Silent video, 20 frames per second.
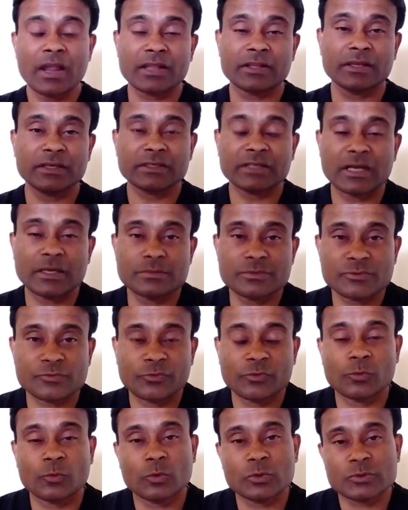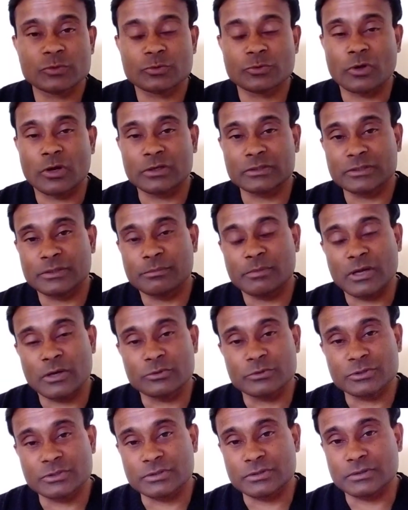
And then comes, we also talked about